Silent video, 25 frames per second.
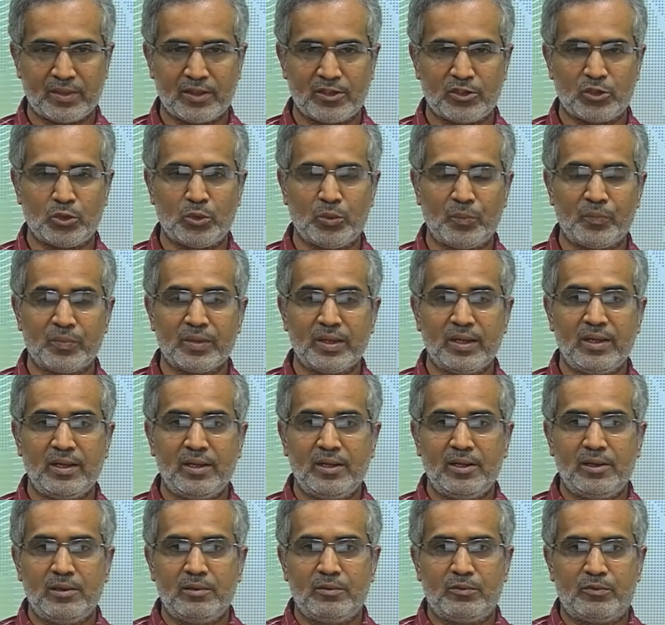So,
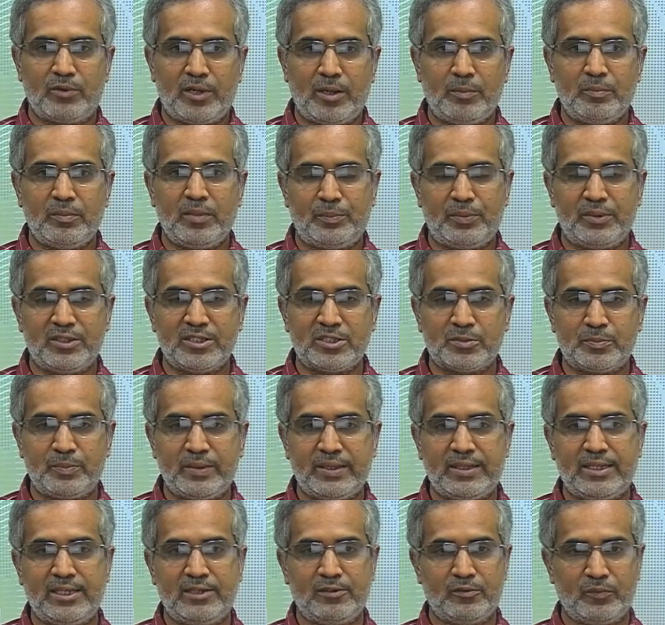from
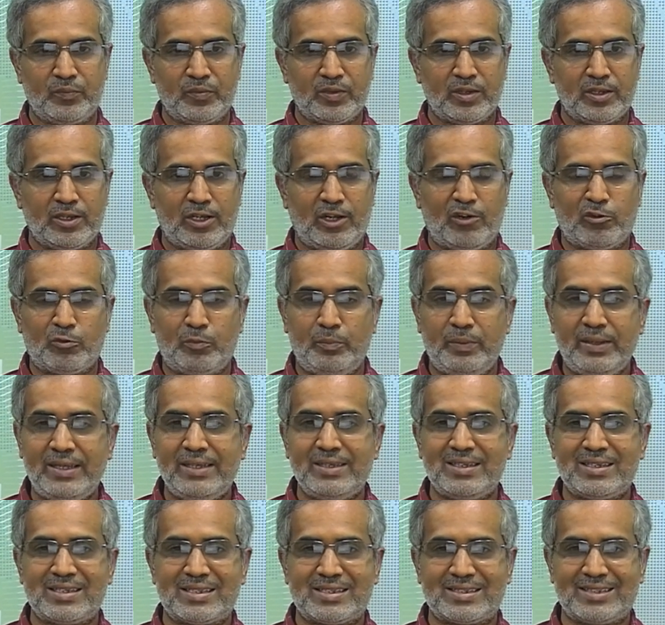perspective of
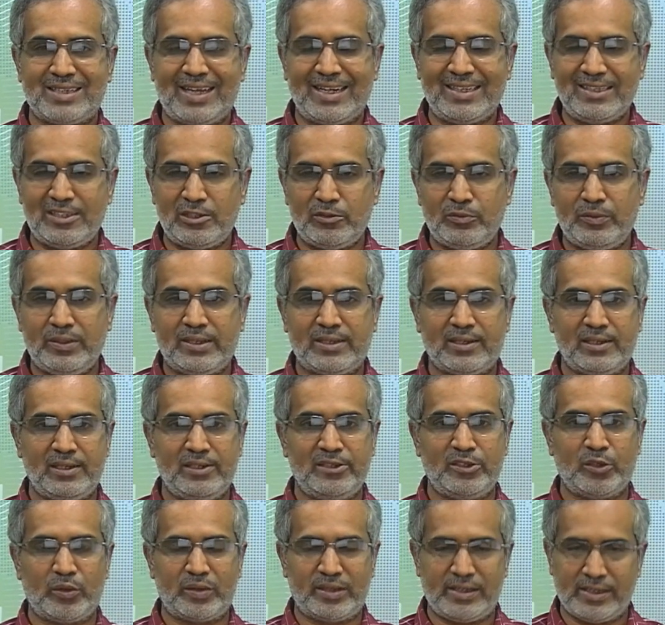being
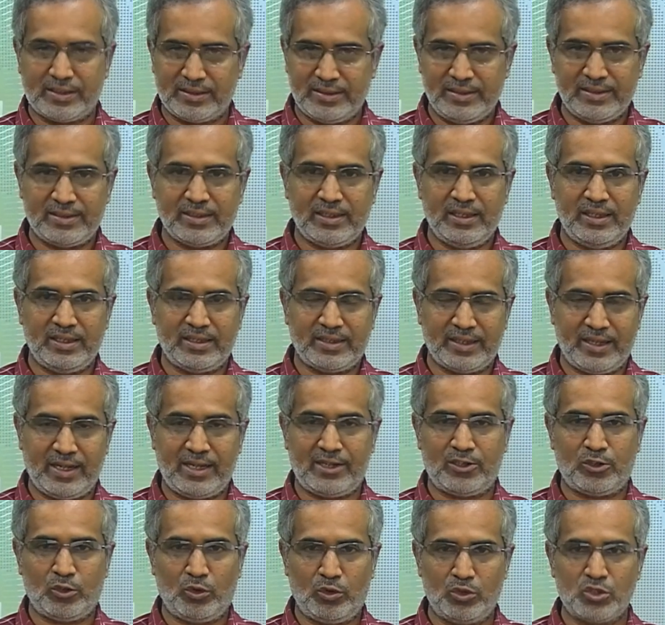scientifically or technically
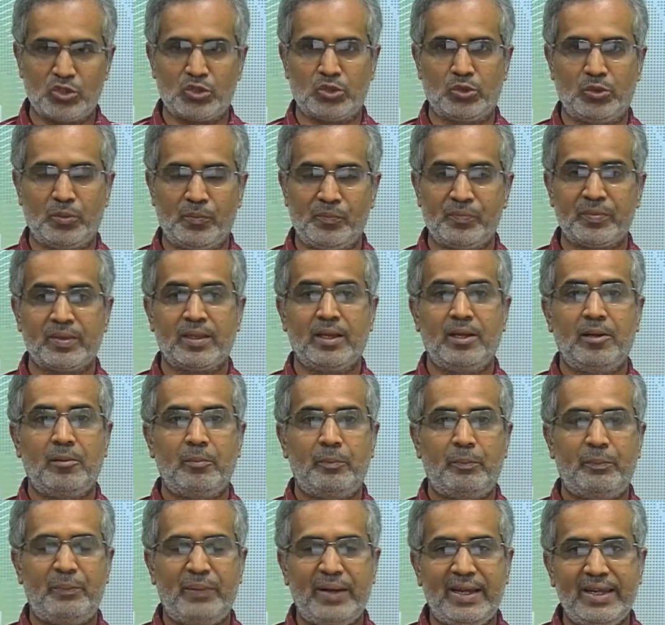correct also,
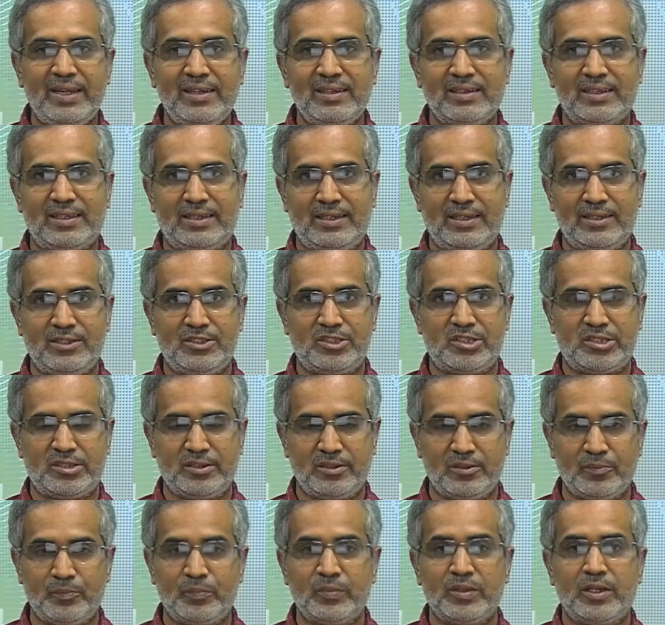paying
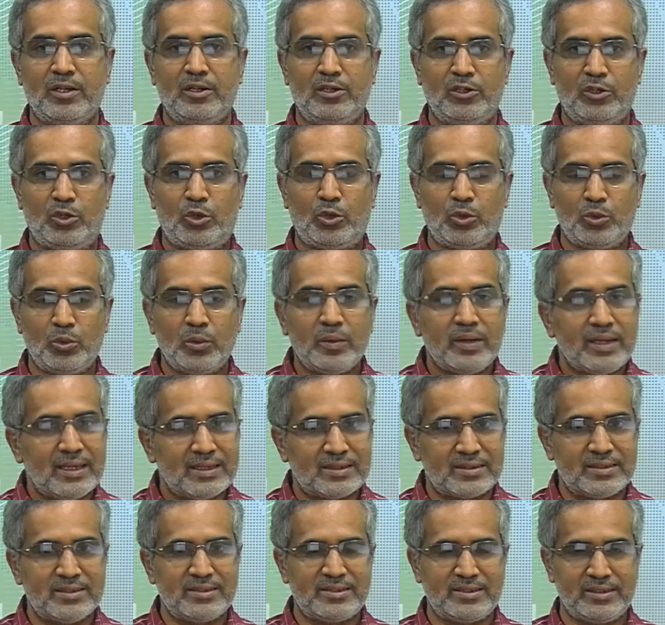attention to
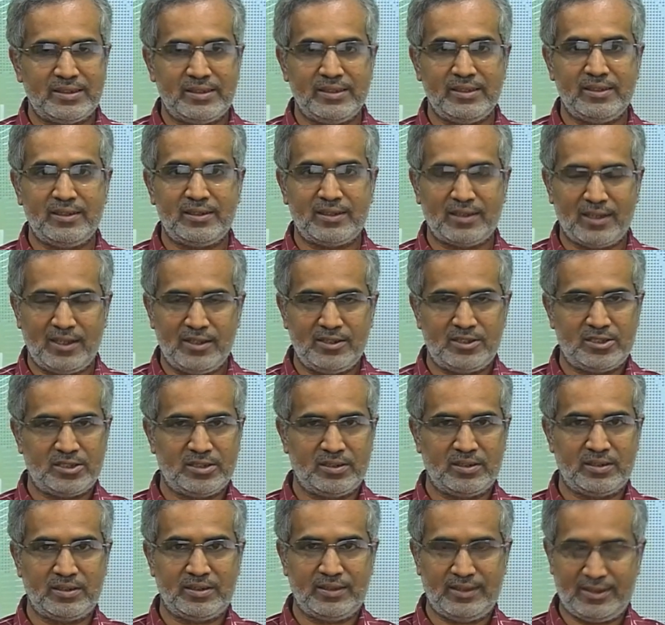ethnicity,
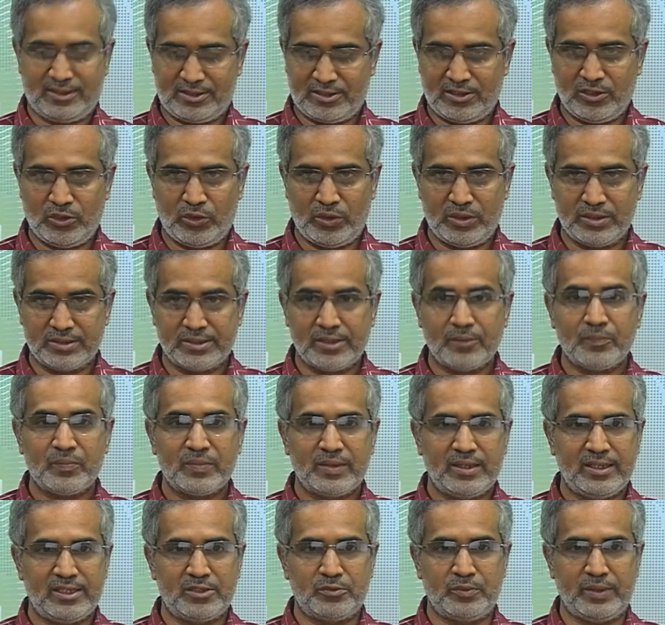culture, national origin
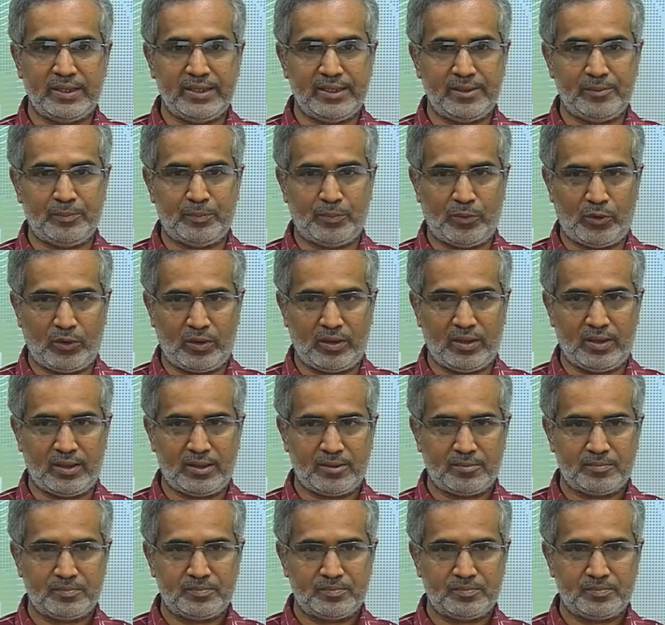is very important.